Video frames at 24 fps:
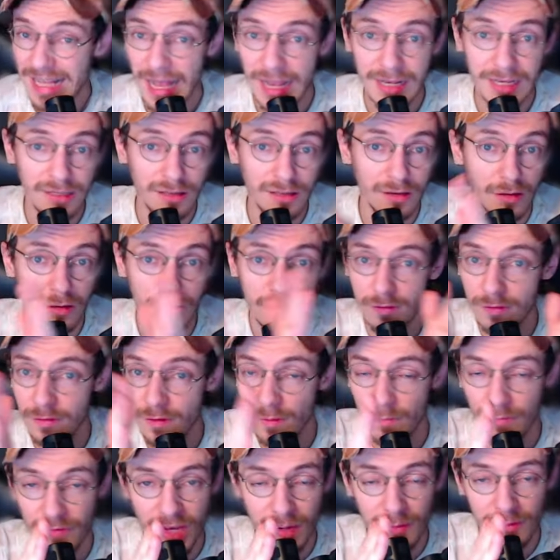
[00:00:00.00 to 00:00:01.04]
Again,
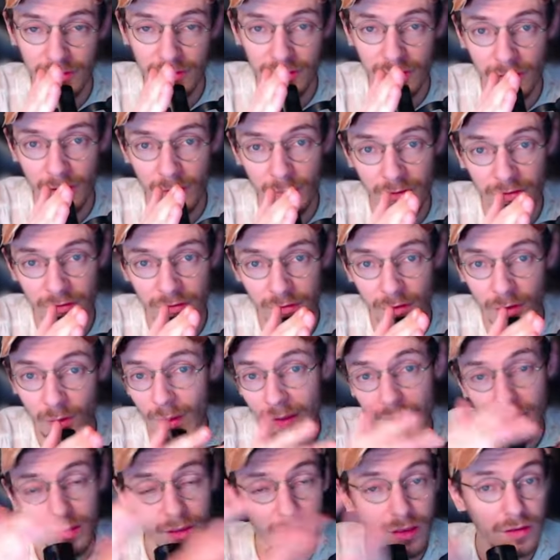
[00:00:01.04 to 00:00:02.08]
sometimes the number is
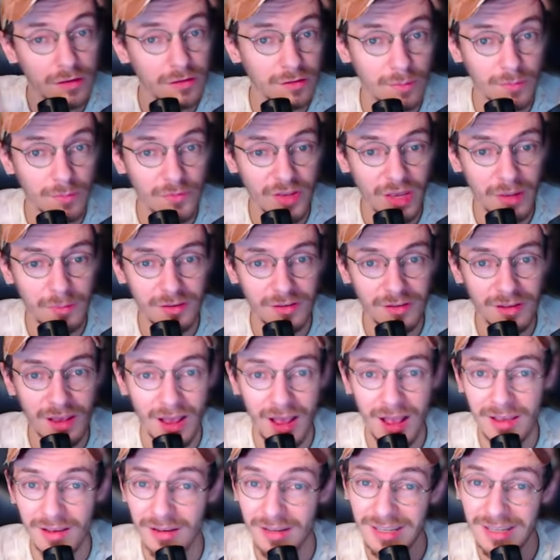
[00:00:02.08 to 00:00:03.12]
lower, sometimes it's
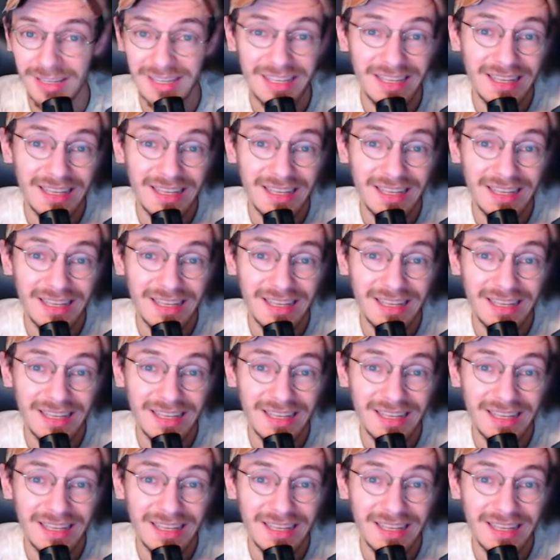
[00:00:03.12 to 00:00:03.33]
higher.